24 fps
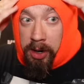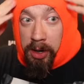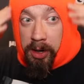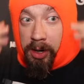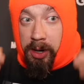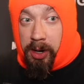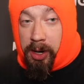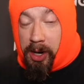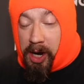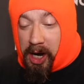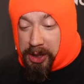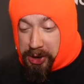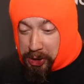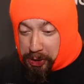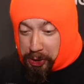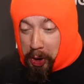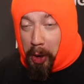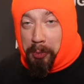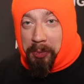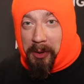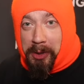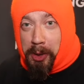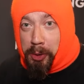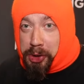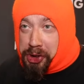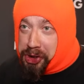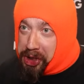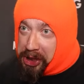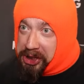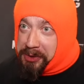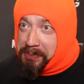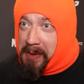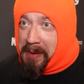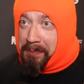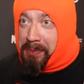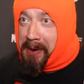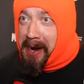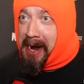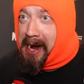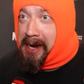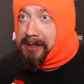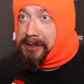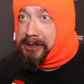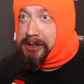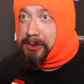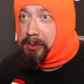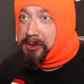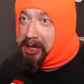Oh, I just hope I don't shit me
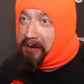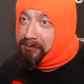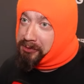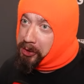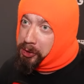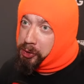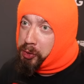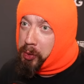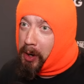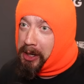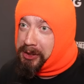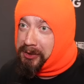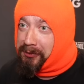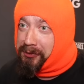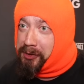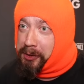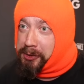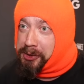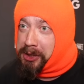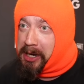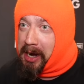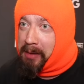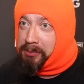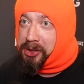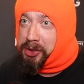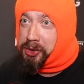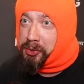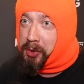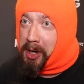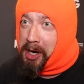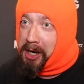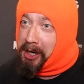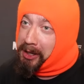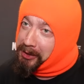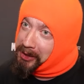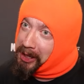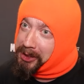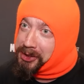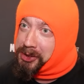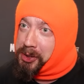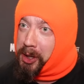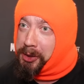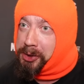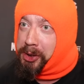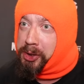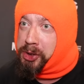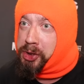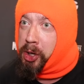pants, which I've done quite a few times in training, and that's
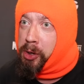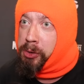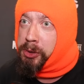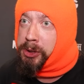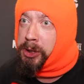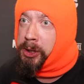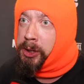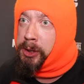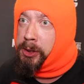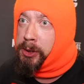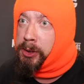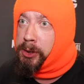not a joke.